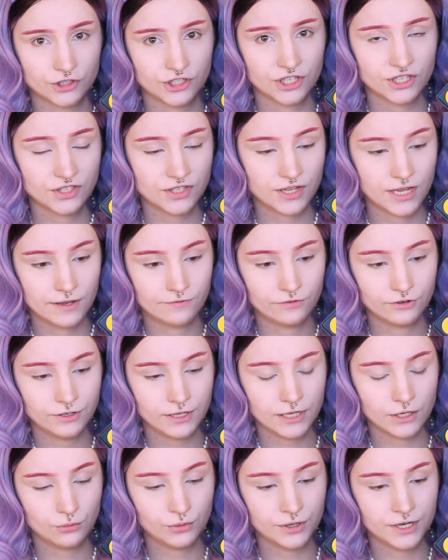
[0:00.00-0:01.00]
just
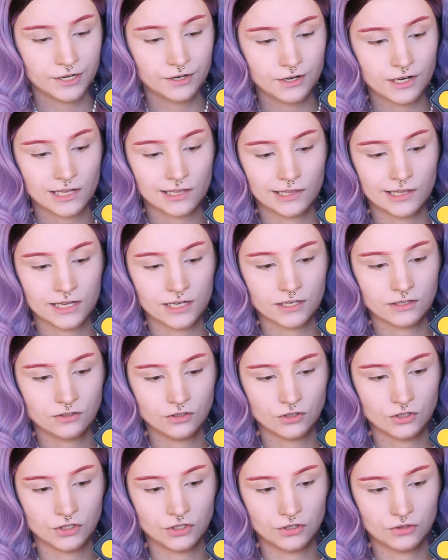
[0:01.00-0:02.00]
everyday wear, I like
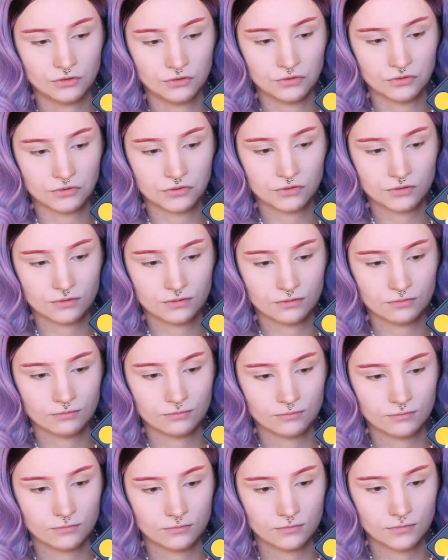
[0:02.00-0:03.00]
to use
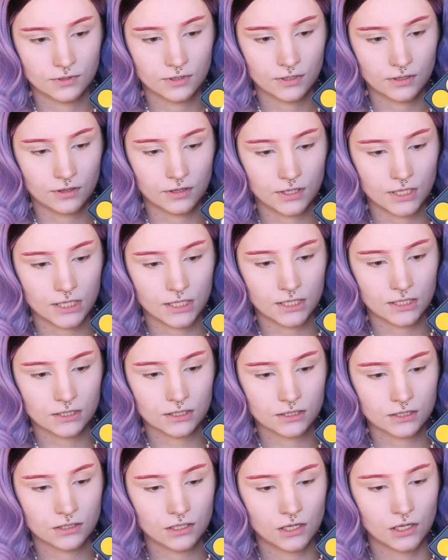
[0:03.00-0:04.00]

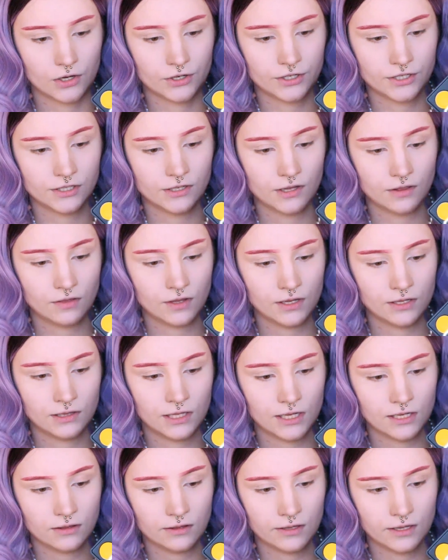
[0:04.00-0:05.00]
these colors, something
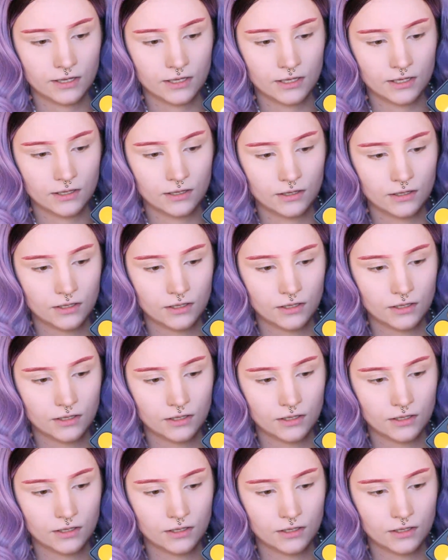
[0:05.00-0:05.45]
like that.